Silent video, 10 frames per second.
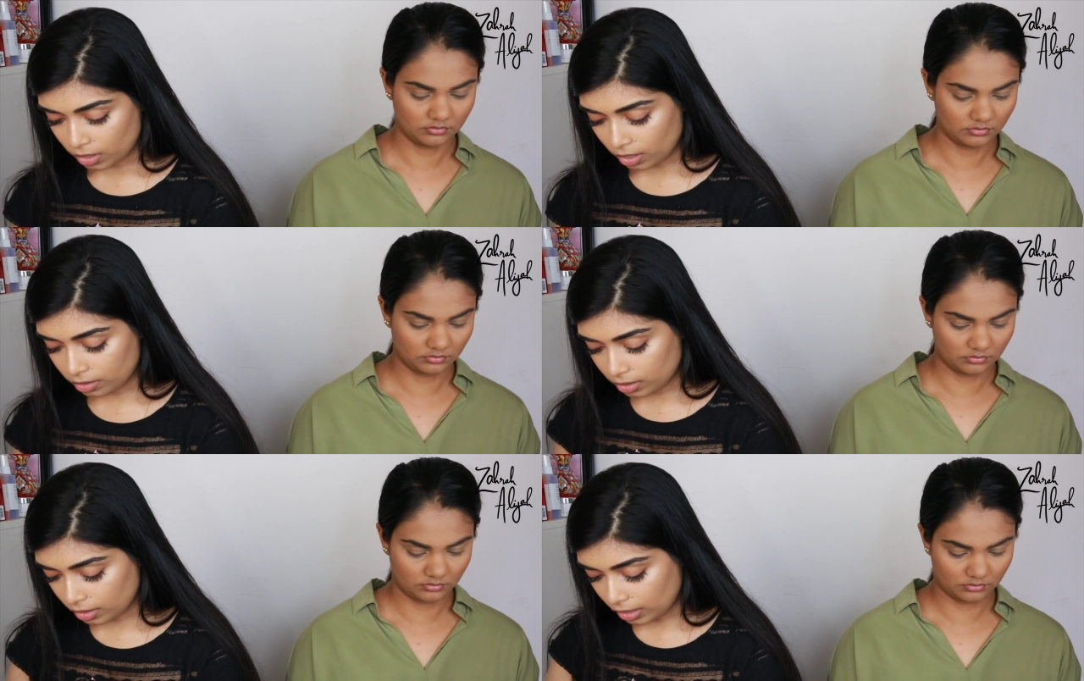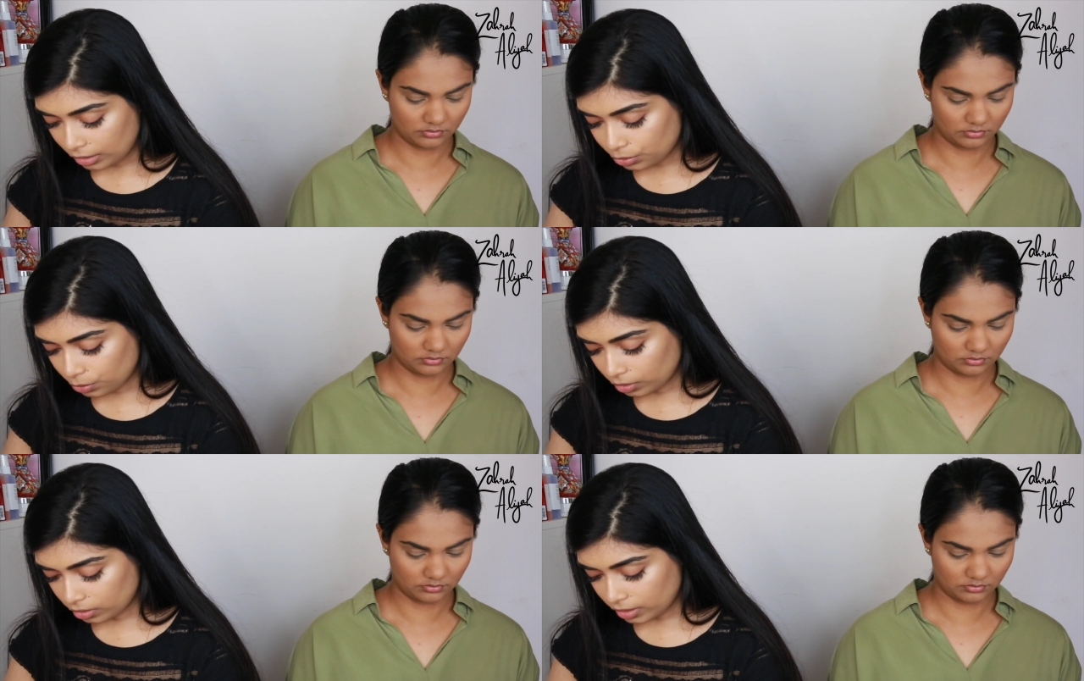Speaker 1: and then I
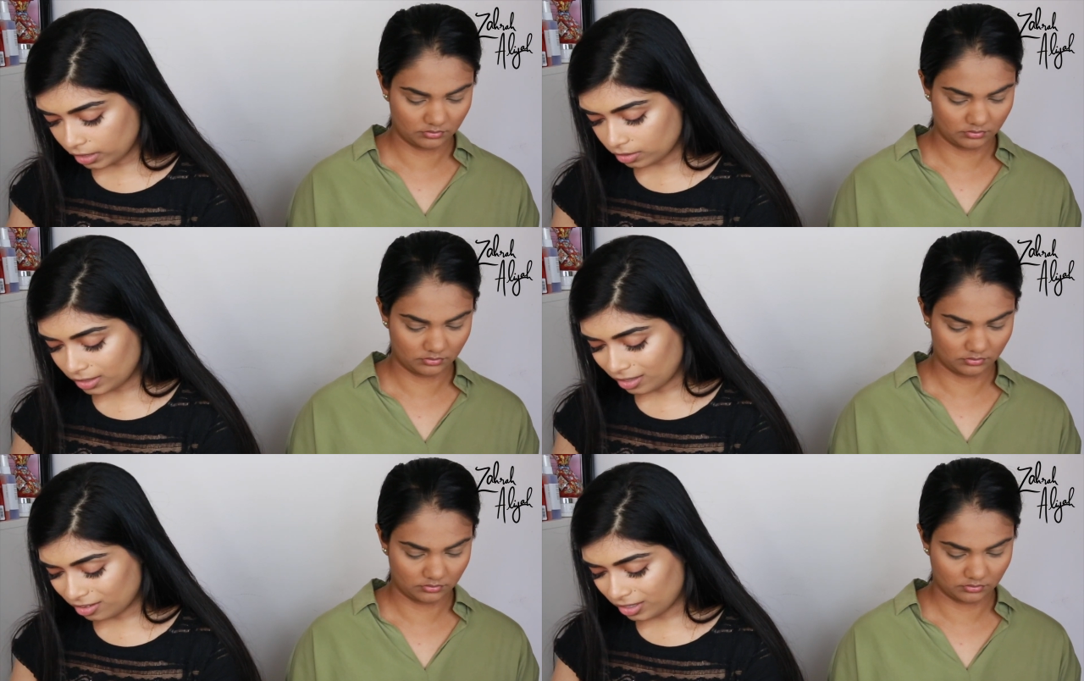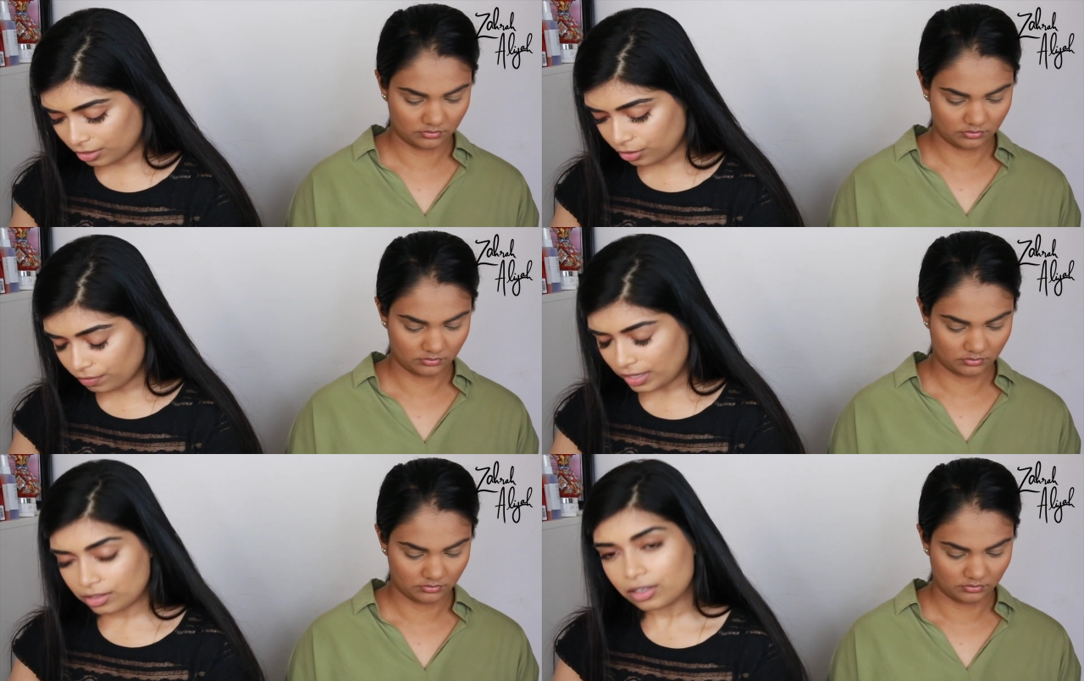saw it online I was like oh I don't know
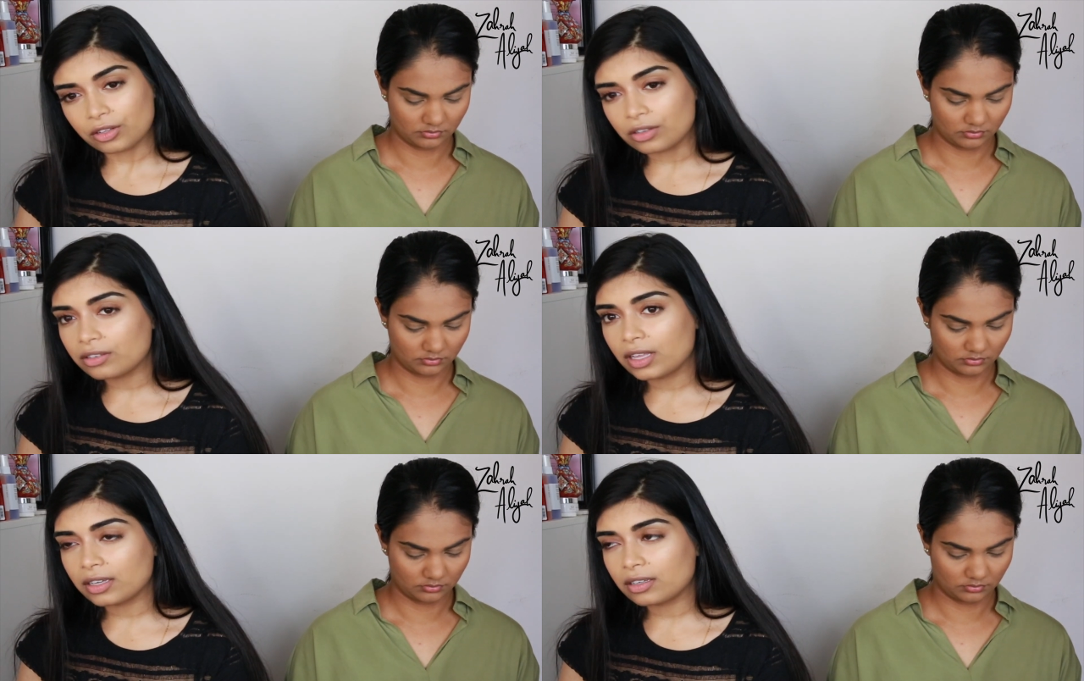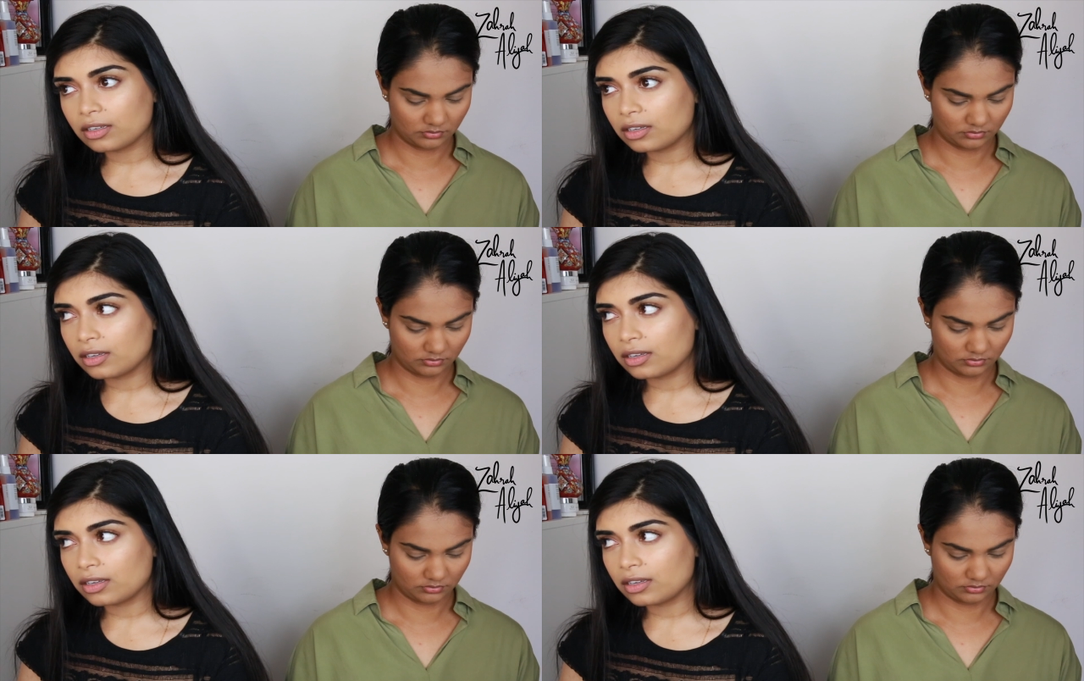if that's gonna look like